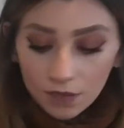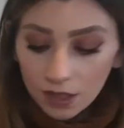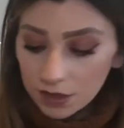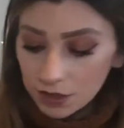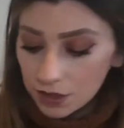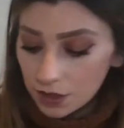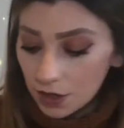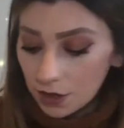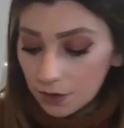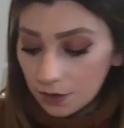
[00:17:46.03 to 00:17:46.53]

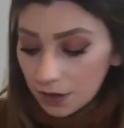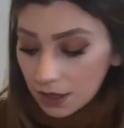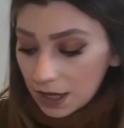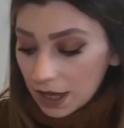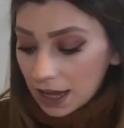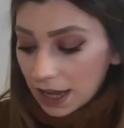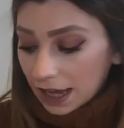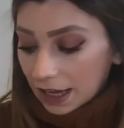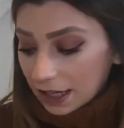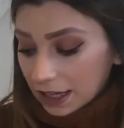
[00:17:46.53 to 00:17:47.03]
So
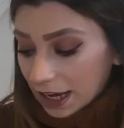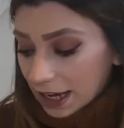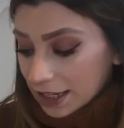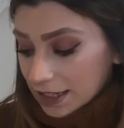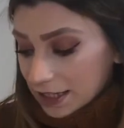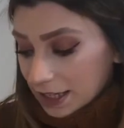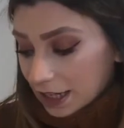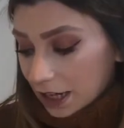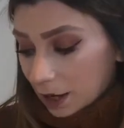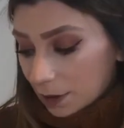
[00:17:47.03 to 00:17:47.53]
in
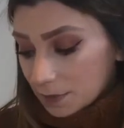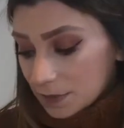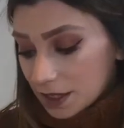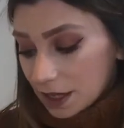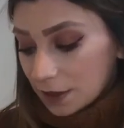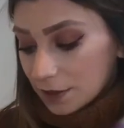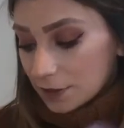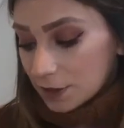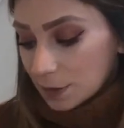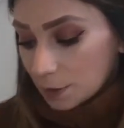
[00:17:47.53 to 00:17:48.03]
case he comes
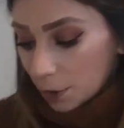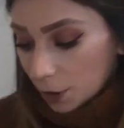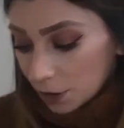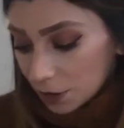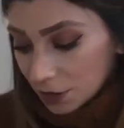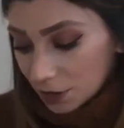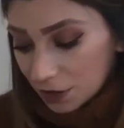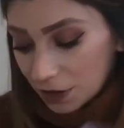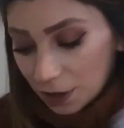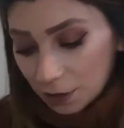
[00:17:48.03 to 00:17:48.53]
out
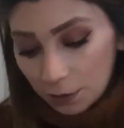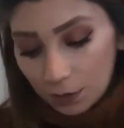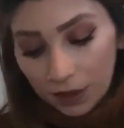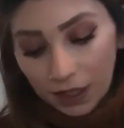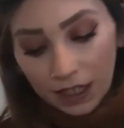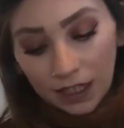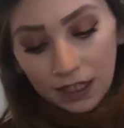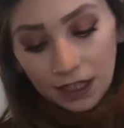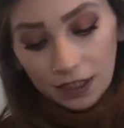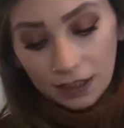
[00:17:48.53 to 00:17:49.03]
smaller than
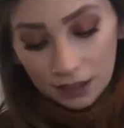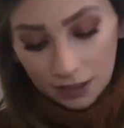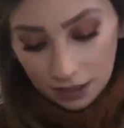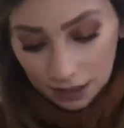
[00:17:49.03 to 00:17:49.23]
we